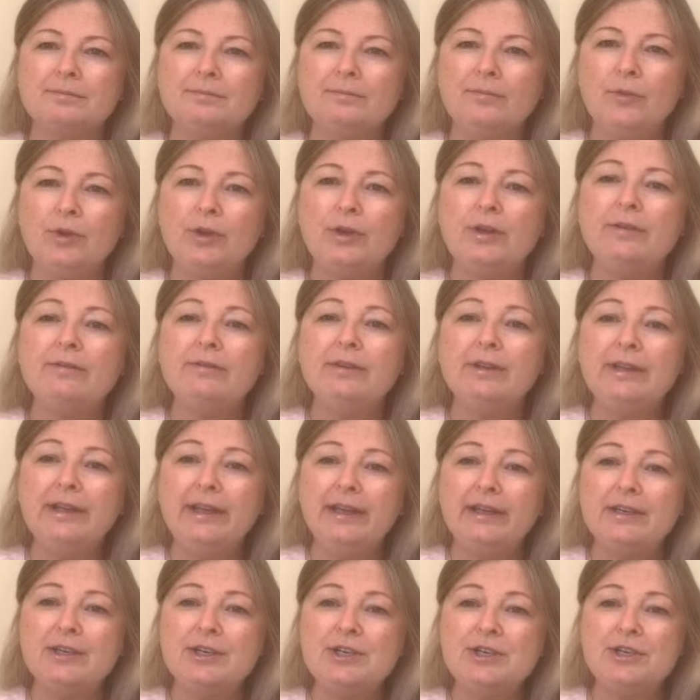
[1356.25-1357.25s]
you give
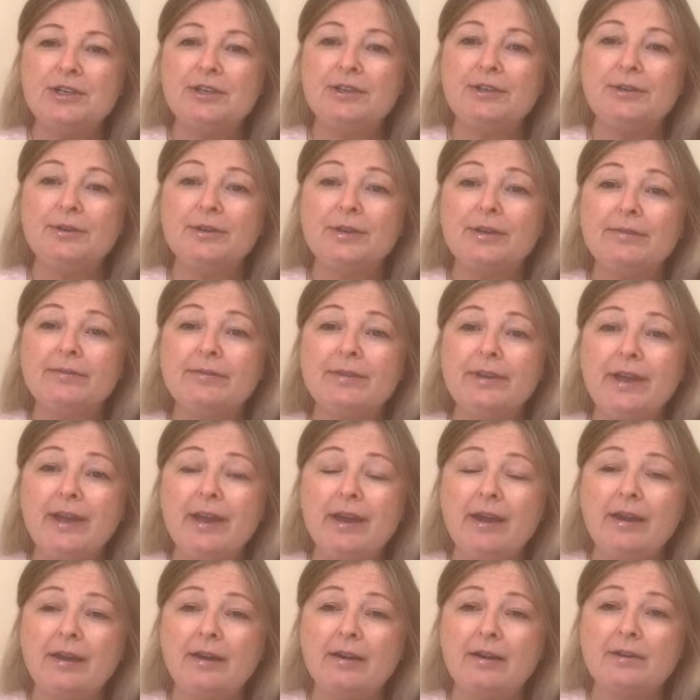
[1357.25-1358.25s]
attention, you give
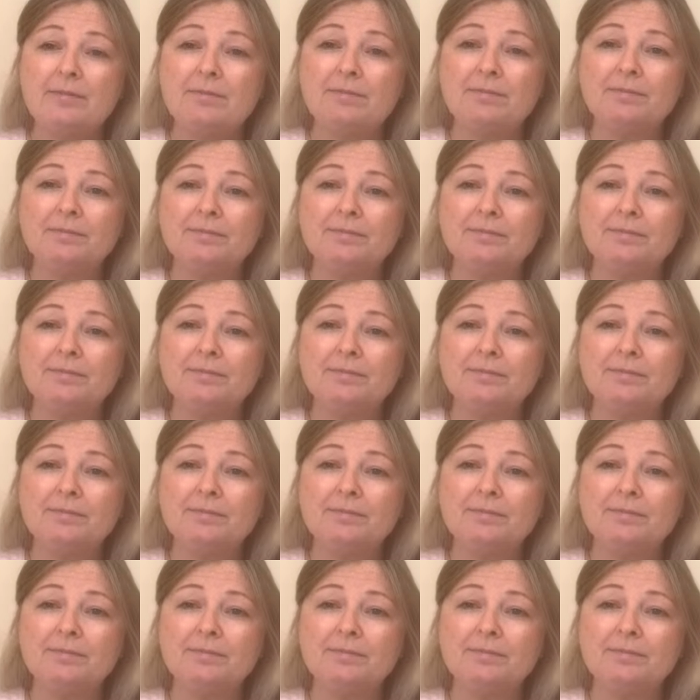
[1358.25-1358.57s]
care.